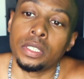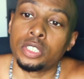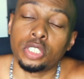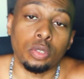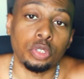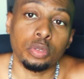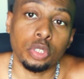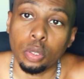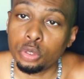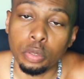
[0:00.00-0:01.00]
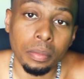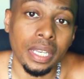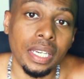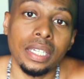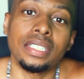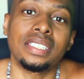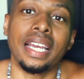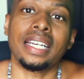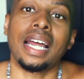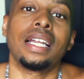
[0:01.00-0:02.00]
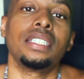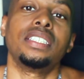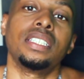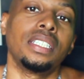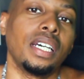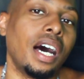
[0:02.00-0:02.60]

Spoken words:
social media, technology,